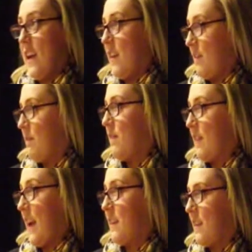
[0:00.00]
say
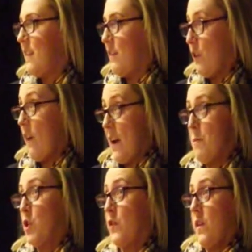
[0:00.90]
thank you very
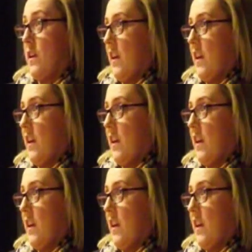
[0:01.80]
much for